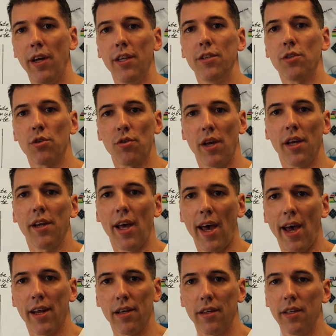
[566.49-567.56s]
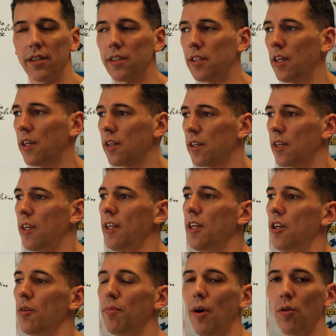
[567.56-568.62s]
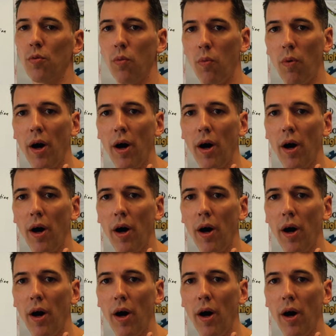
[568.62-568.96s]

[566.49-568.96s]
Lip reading: well-trained athletes can clear about